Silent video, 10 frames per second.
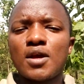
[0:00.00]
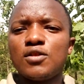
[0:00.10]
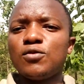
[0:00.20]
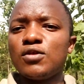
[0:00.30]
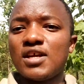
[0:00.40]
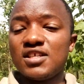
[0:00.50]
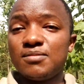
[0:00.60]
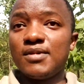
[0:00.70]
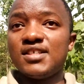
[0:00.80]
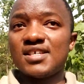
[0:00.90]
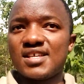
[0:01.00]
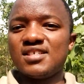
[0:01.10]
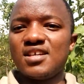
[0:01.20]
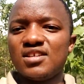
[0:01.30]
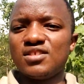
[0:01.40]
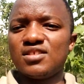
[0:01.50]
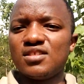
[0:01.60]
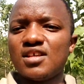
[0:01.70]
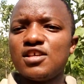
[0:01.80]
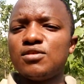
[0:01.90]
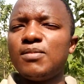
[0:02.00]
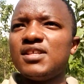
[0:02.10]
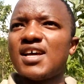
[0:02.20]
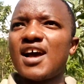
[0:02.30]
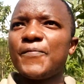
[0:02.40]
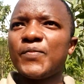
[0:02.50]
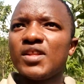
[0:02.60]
you know, there is major surgeries. There is major